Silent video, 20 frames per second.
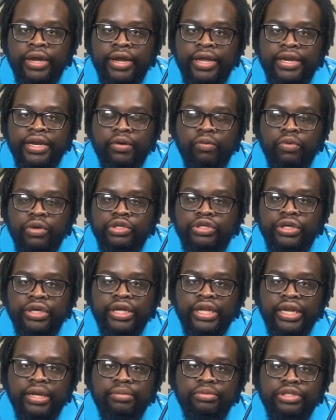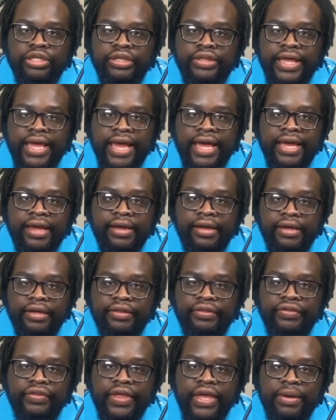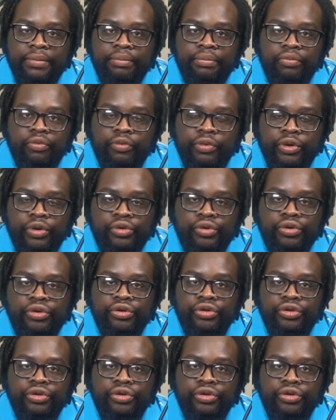and then once you get up to that recruiter,